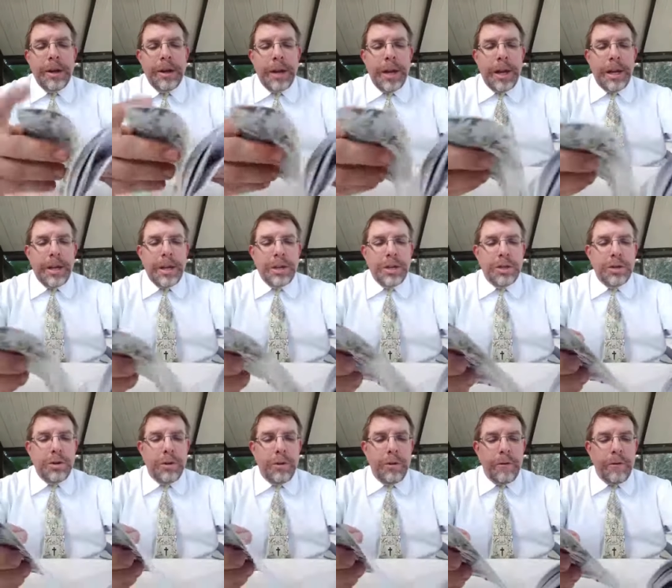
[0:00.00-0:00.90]
that is
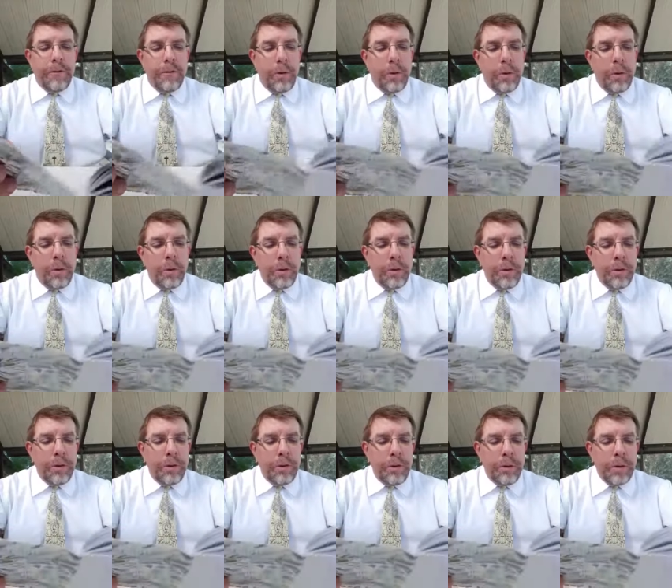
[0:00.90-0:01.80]
short
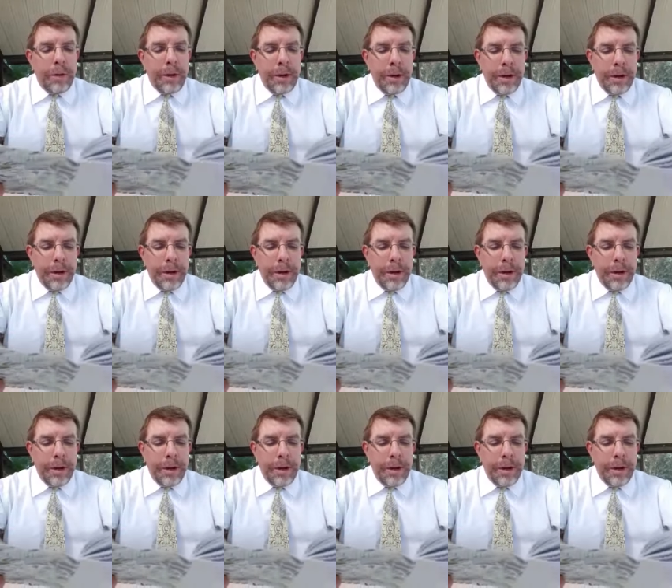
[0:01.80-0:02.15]
for